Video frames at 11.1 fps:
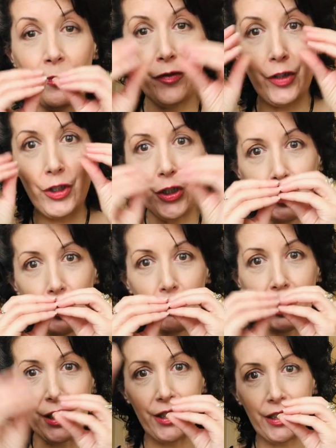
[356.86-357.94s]
the
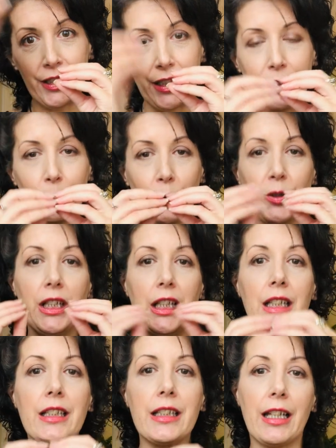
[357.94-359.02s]
nutrients in the body
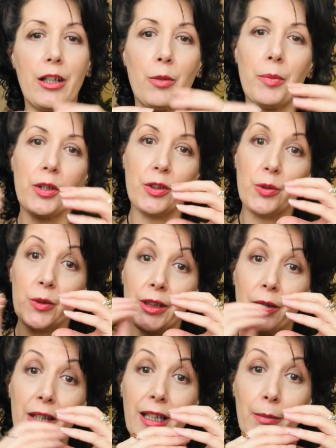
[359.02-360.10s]
into nanoparticles so
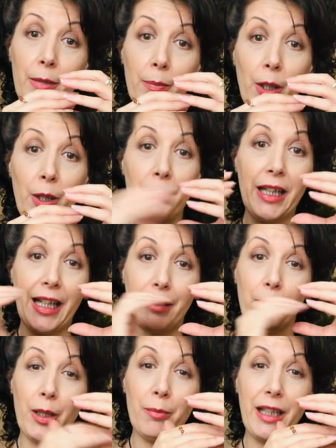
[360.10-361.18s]
it can be
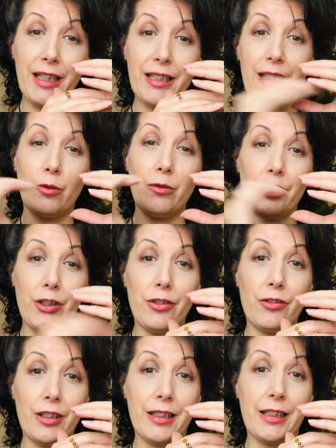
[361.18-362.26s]
permeated all the
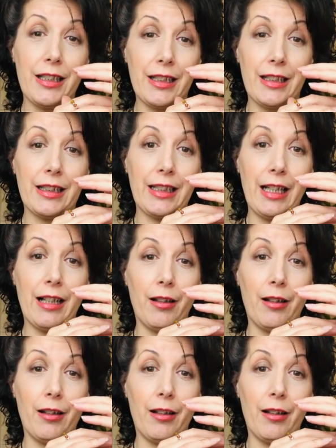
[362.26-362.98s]
nutrients into the cell.